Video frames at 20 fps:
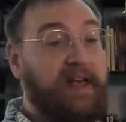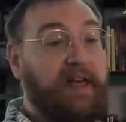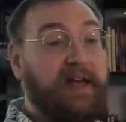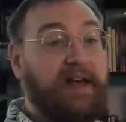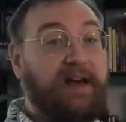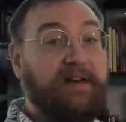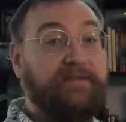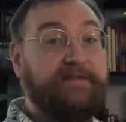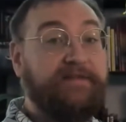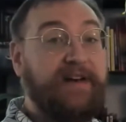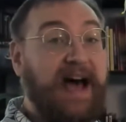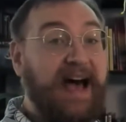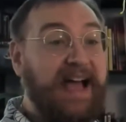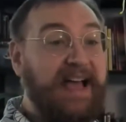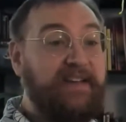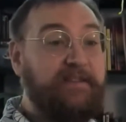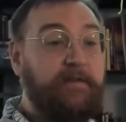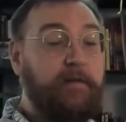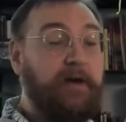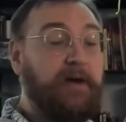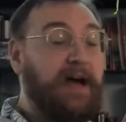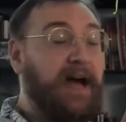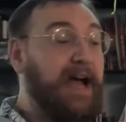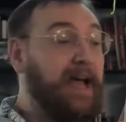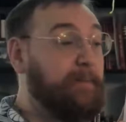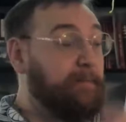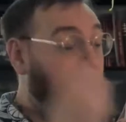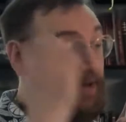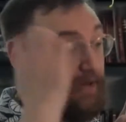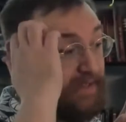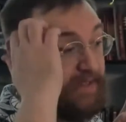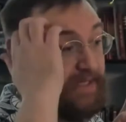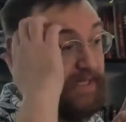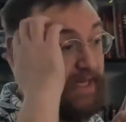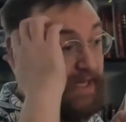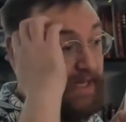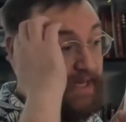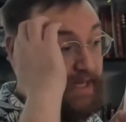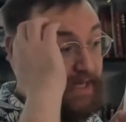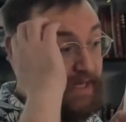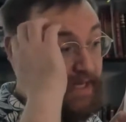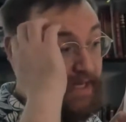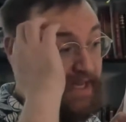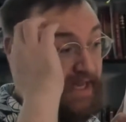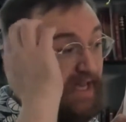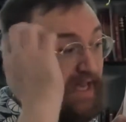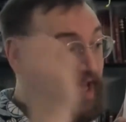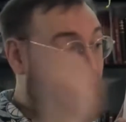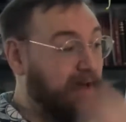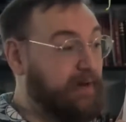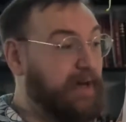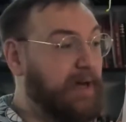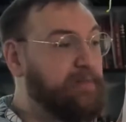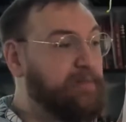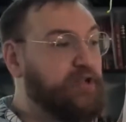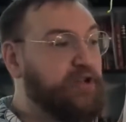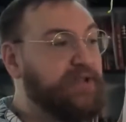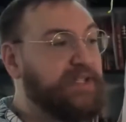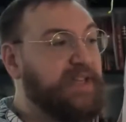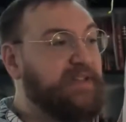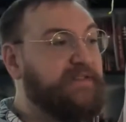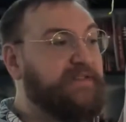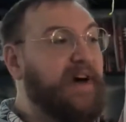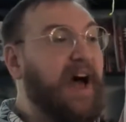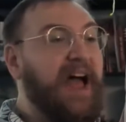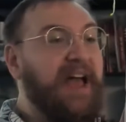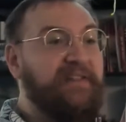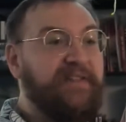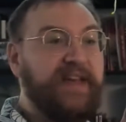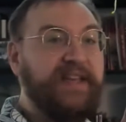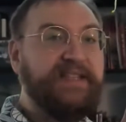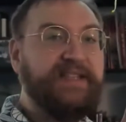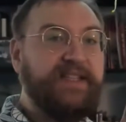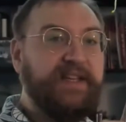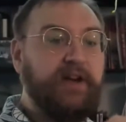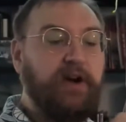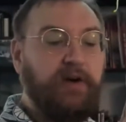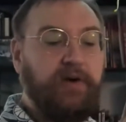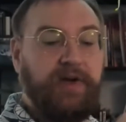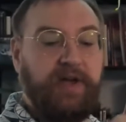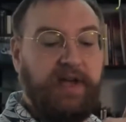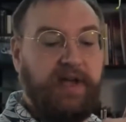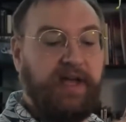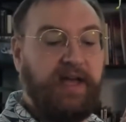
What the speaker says: 5. I put, I'm choosing 5 as, you know,